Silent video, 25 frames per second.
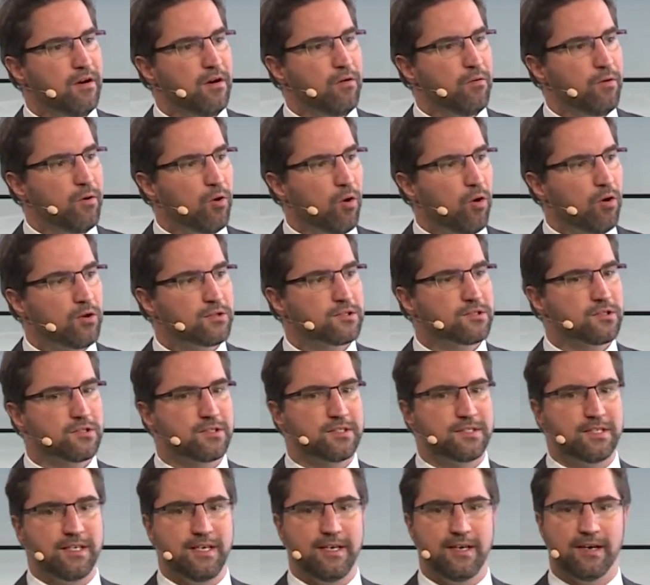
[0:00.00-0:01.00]
we also
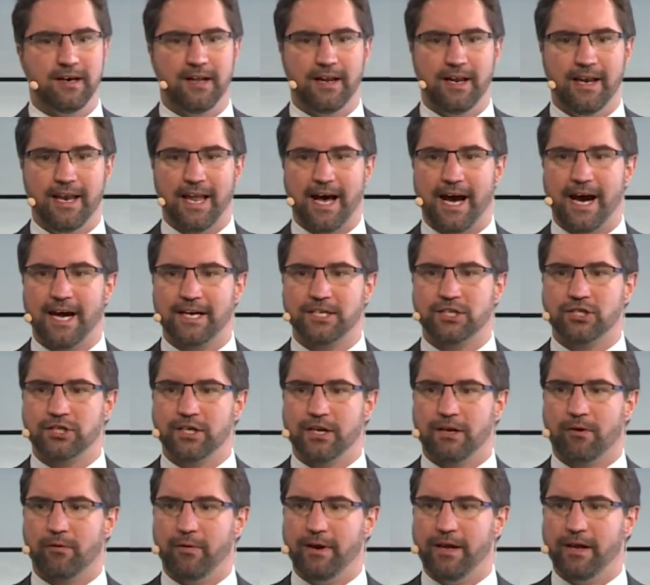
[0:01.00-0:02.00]
see a large
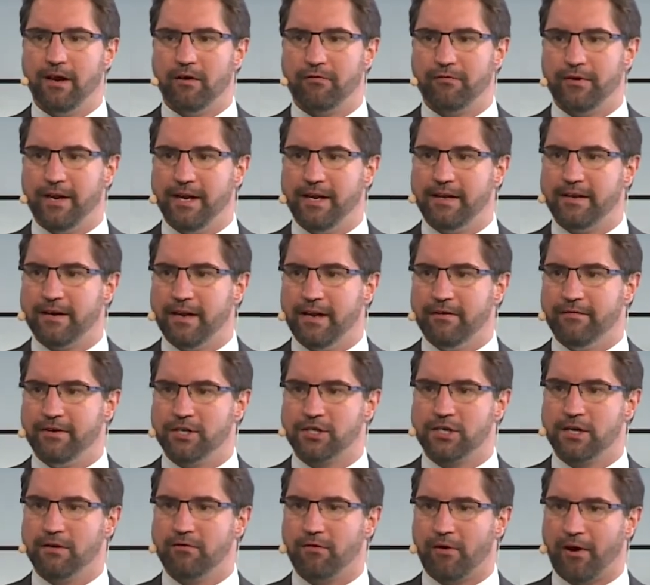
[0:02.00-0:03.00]
degree of
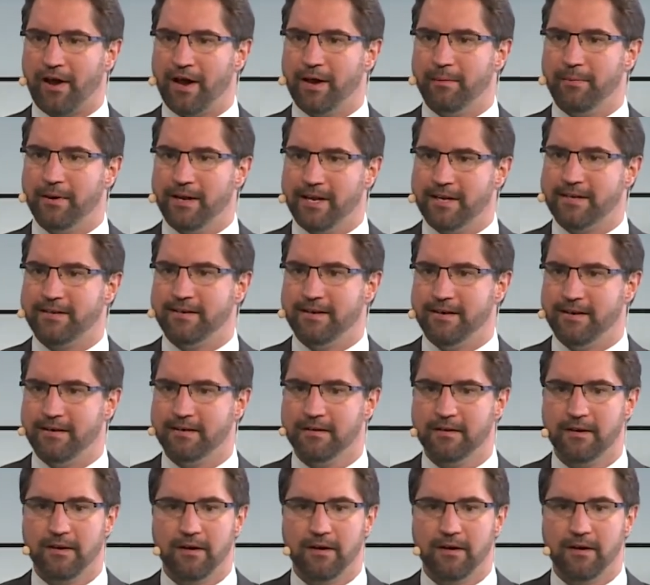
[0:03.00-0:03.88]
inter-individual variability,